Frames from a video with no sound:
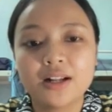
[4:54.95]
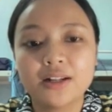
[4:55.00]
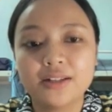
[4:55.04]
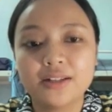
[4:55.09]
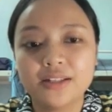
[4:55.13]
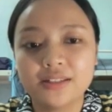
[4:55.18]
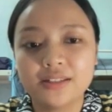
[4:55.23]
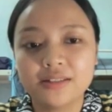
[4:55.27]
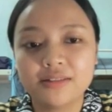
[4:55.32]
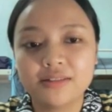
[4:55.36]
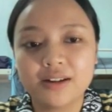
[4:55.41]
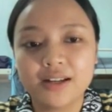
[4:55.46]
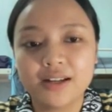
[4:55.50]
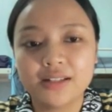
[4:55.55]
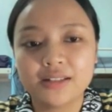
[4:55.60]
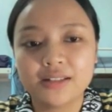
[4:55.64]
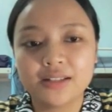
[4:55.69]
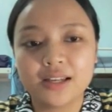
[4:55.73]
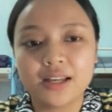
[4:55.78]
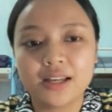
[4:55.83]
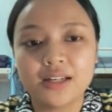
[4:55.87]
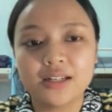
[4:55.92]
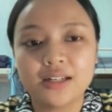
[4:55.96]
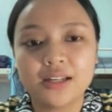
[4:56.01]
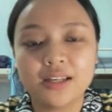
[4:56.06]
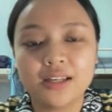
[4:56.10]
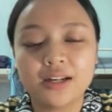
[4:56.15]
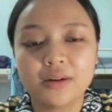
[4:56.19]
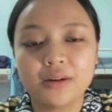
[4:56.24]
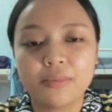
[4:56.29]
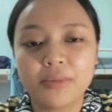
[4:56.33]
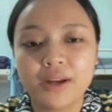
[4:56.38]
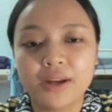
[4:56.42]
disgrace and the
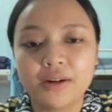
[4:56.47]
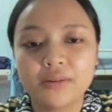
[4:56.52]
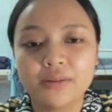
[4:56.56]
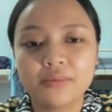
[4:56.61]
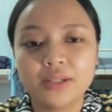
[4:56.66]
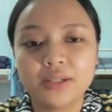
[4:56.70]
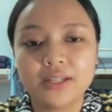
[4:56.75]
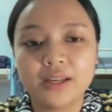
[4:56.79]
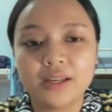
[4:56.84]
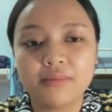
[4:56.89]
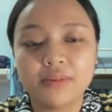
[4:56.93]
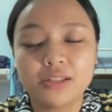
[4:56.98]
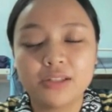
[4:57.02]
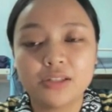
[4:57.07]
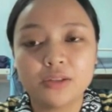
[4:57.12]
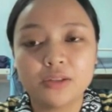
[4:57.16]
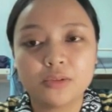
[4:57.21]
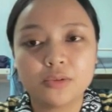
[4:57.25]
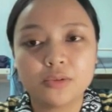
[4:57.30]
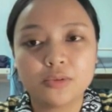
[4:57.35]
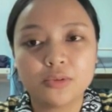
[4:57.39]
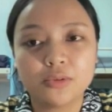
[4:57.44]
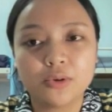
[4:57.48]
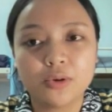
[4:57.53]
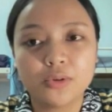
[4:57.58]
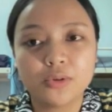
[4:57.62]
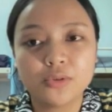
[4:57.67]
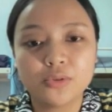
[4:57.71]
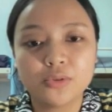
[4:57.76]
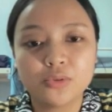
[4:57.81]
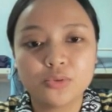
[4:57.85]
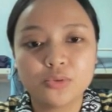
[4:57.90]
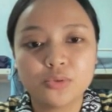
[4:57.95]
irreparable damage it could
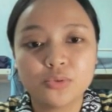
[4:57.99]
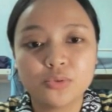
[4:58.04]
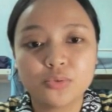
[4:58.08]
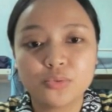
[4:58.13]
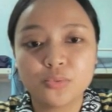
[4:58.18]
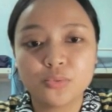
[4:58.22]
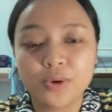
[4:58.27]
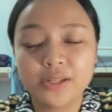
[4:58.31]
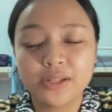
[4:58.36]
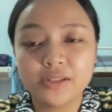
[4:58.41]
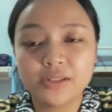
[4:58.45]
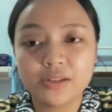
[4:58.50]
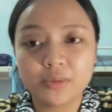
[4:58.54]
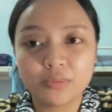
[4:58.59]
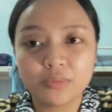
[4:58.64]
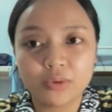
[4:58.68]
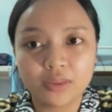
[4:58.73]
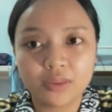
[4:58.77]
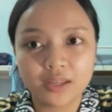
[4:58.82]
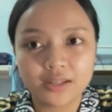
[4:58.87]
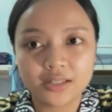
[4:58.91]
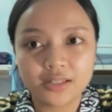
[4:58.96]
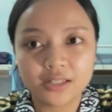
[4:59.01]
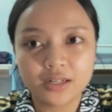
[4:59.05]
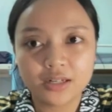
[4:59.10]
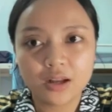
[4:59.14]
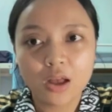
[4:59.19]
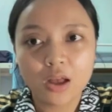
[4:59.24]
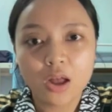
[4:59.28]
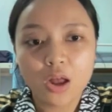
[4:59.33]
cause to one's reputation